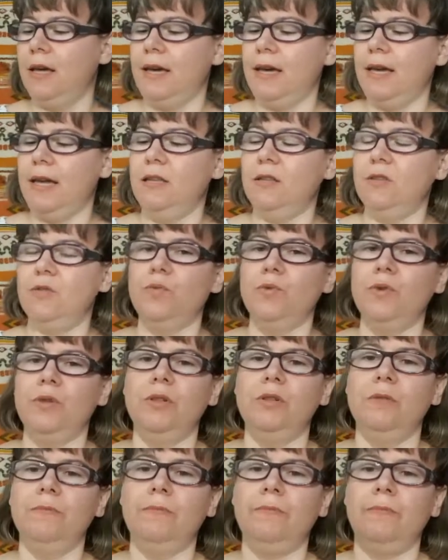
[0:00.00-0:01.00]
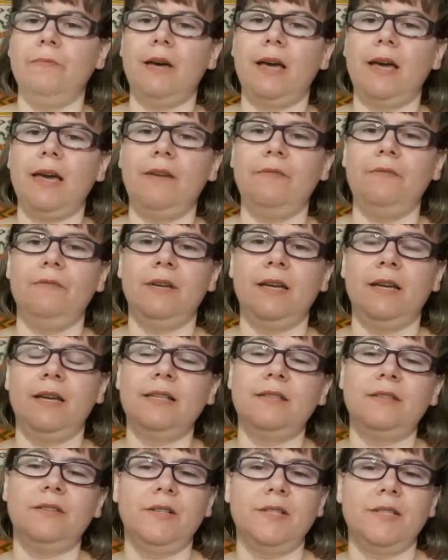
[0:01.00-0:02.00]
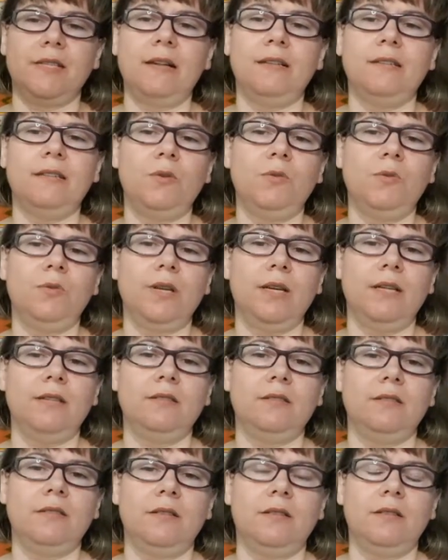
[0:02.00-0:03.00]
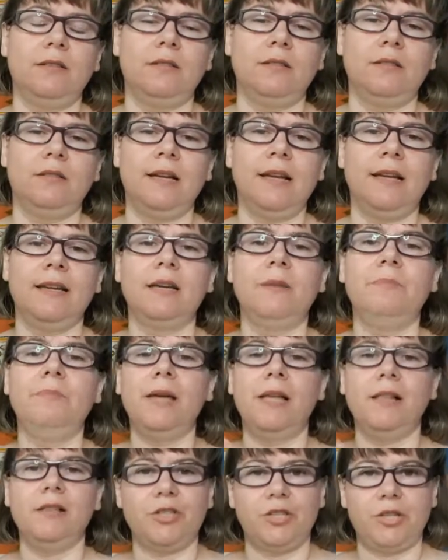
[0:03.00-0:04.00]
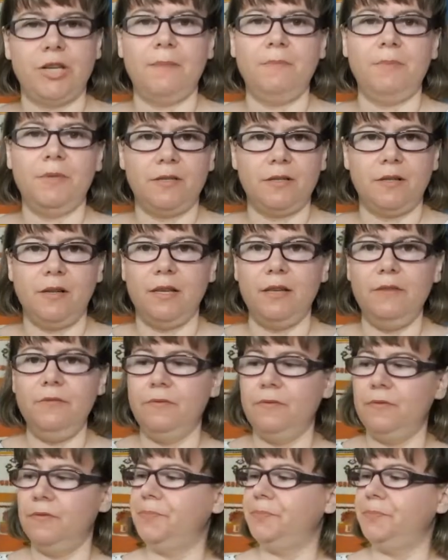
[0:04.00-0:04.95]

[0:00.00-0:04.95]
and will have, as a result, I will get like a bell-shaped sleeve.